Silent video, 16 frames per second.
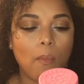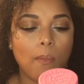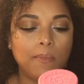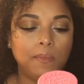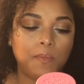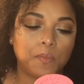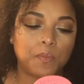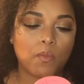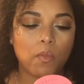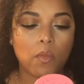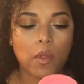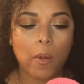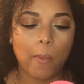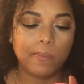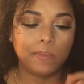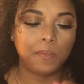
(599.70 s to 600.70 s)
Mmm.
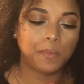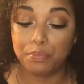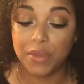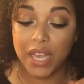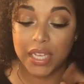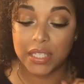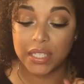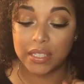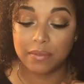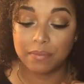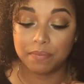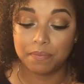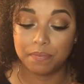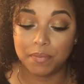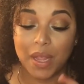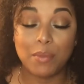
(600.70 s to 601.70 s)
Yes.
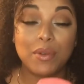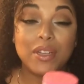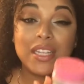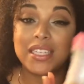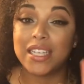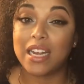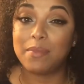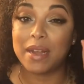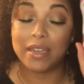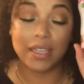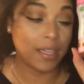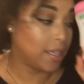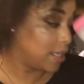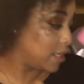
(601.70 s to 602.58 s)
I'm really excited about getting